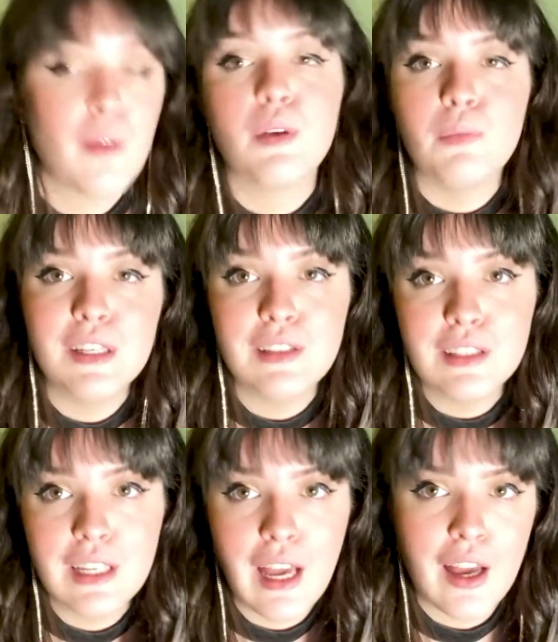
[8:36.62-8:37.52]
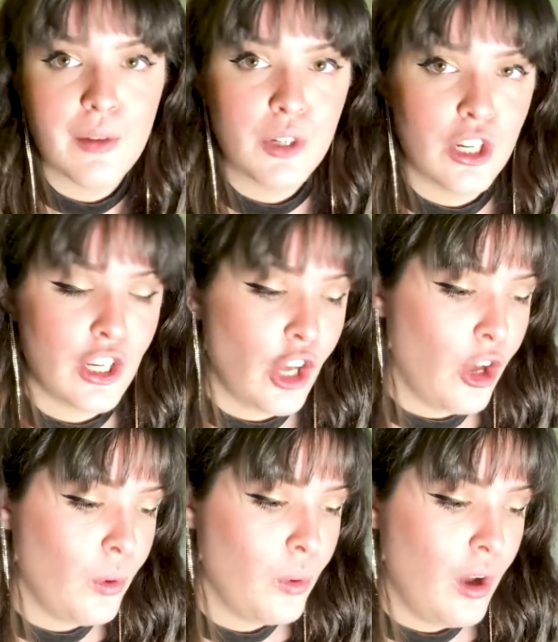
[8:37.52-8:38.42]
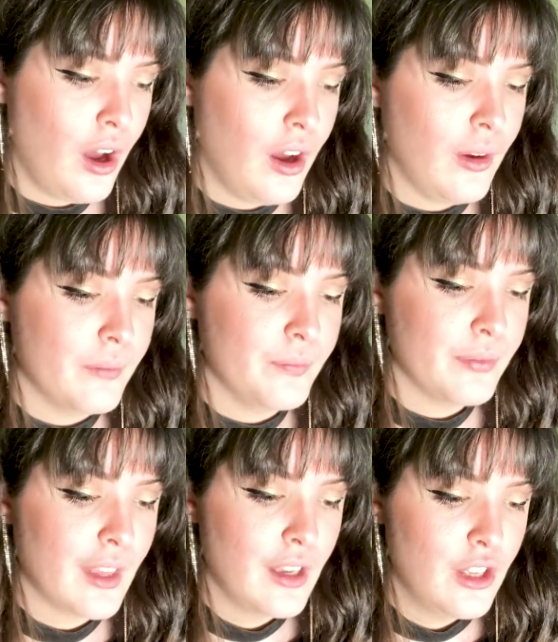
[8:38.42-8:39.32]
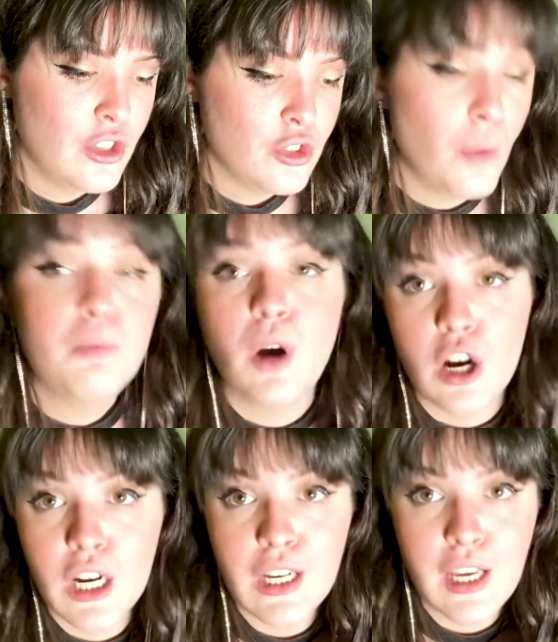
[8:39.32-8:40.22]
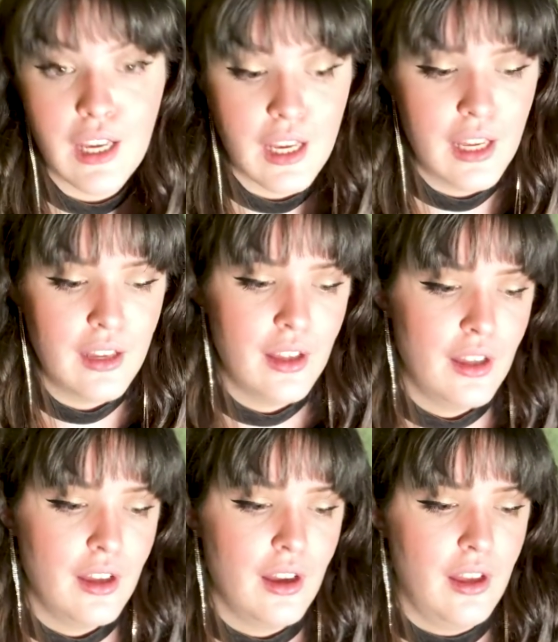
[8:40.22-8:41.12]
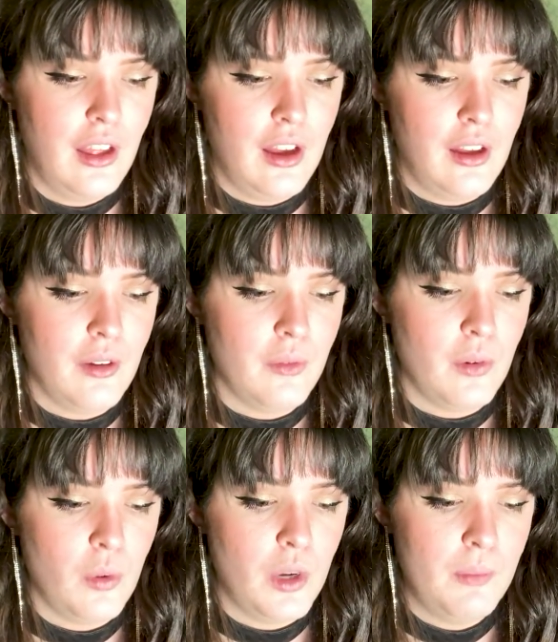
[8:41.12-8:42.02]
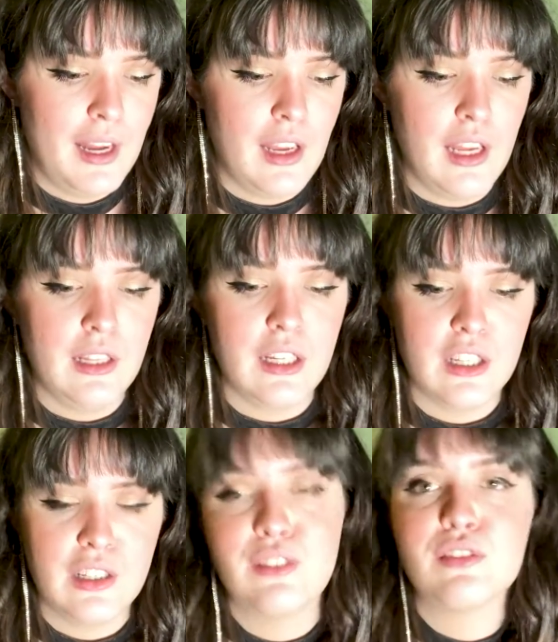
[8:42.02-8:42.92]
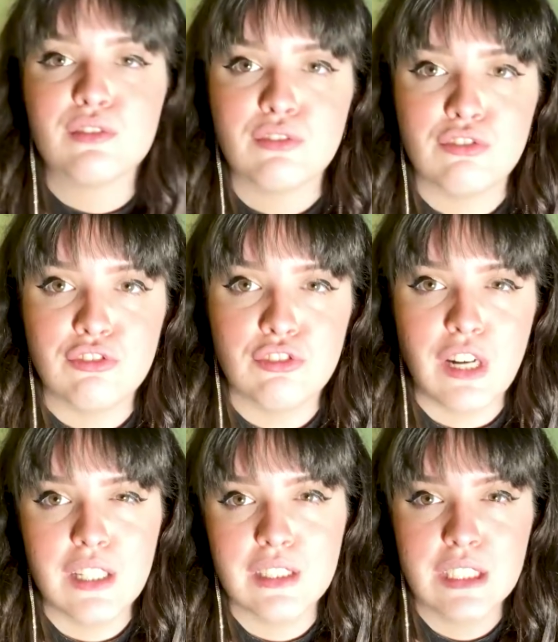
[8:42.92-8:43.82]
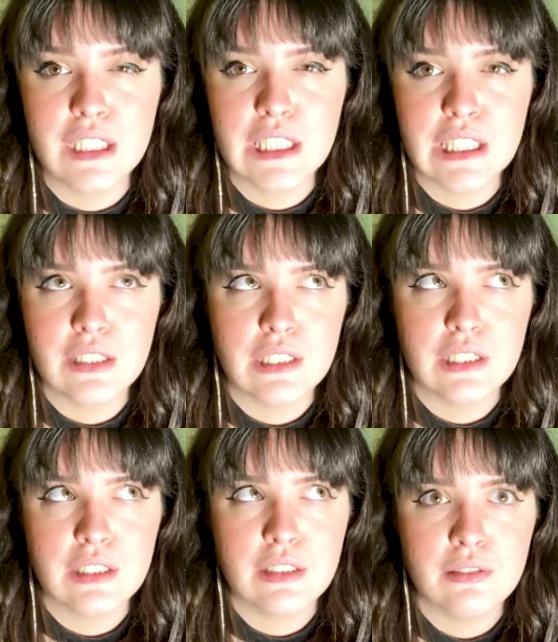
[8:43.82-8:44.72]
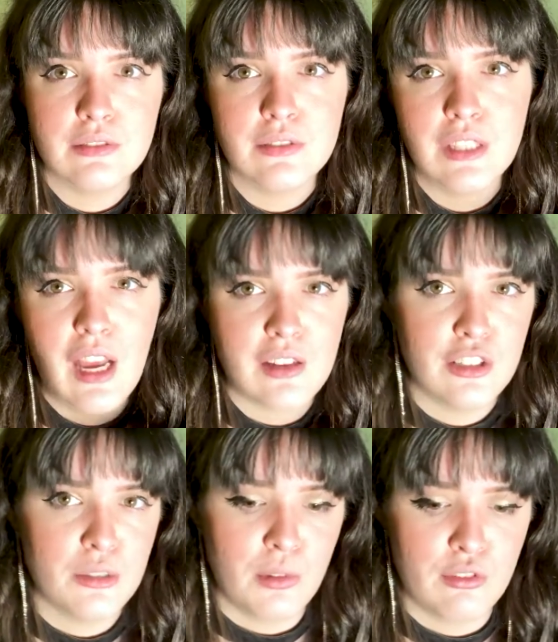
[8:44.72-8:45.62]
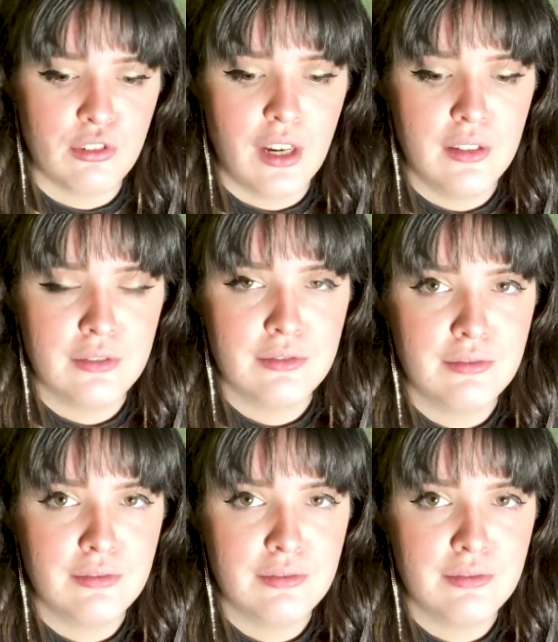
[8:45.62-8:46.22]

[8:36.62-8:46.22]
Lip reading: But basically, I am gonna go to a party. One of my like friends. Yeah, she's my friend.